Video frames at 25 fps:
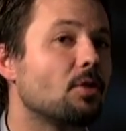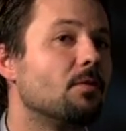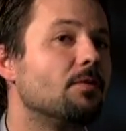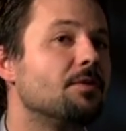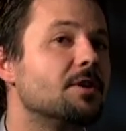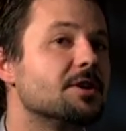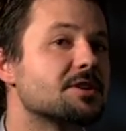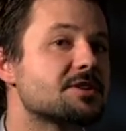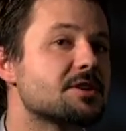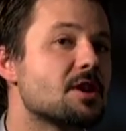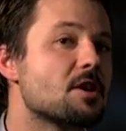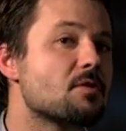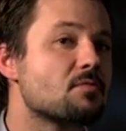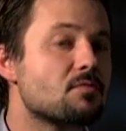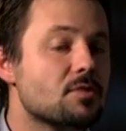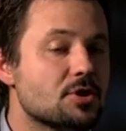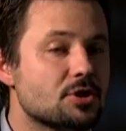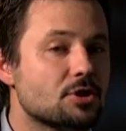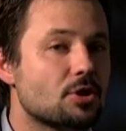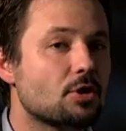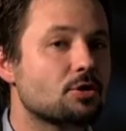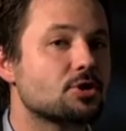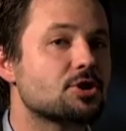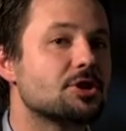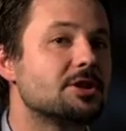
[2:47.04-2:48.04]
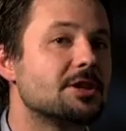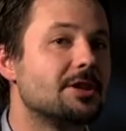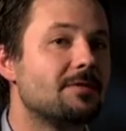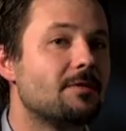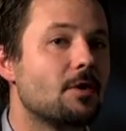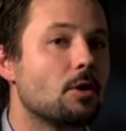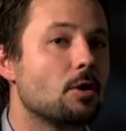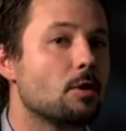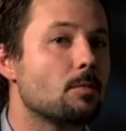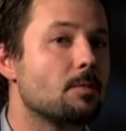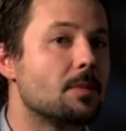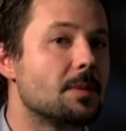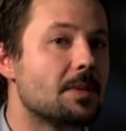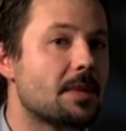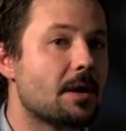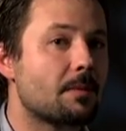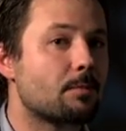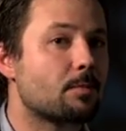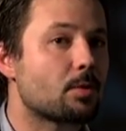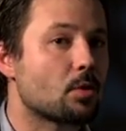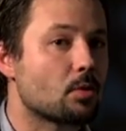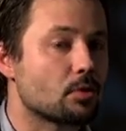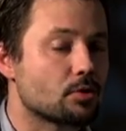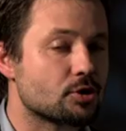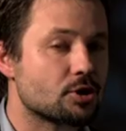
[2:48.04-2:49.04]
of this research and development
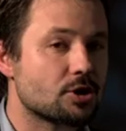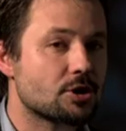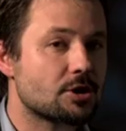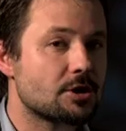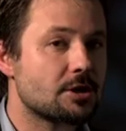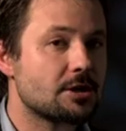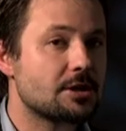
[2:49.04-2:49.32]
approach